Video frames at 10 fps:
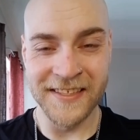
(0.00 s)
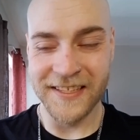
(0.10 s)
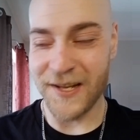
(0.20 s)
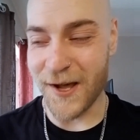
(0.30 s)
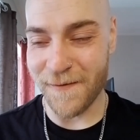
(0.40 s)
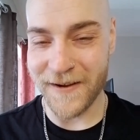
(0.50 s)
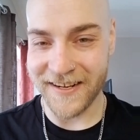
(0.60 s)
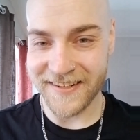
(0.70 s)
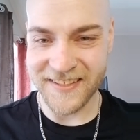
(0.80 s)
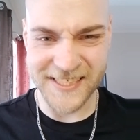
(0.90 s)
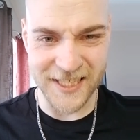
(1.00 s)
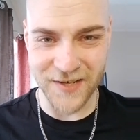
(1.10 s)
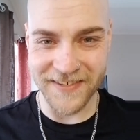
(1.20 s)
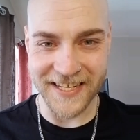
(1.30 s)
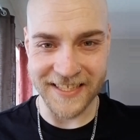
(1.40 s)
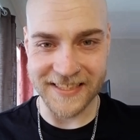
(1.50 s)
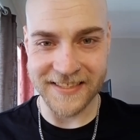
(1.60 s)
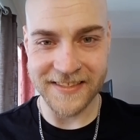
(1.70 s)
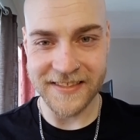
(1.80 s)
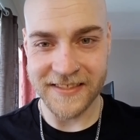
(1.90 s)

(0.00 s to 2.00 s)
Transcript: loving it,